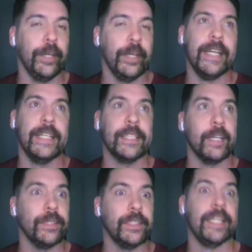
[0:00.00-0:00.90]
kids kind
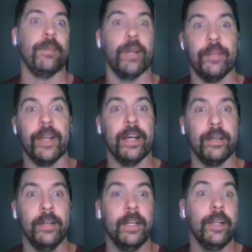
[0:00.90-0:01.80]
of see one of our
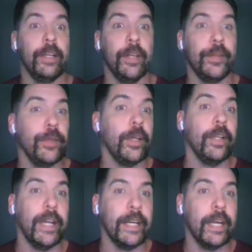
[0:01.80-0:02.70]
third
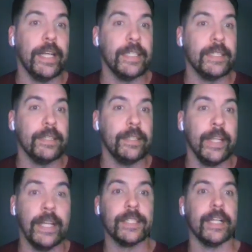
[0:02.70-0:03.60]
line guys that
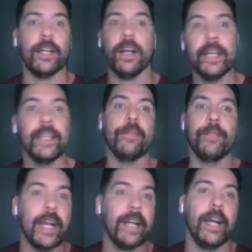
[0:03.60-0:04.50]
is like, I love
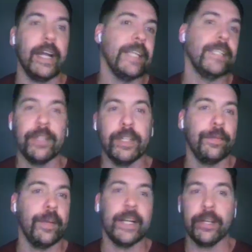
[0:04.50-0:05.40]
that guy, he's really
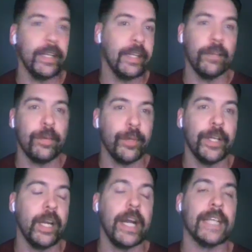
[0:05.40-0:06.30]
funny, or you love him on the
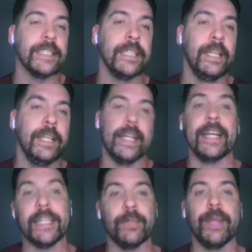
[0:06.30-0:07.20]
ice, they
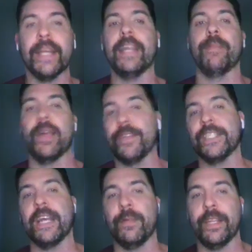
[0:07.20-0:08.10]
get to meet him, have a
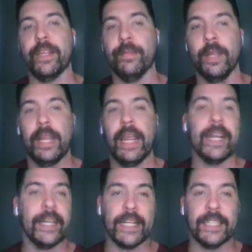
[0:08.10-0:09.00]
chat with him,
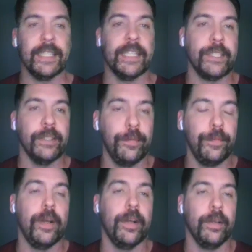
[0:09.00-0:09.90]
and get his signature and a
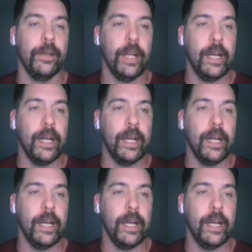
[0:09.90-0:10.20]
photo,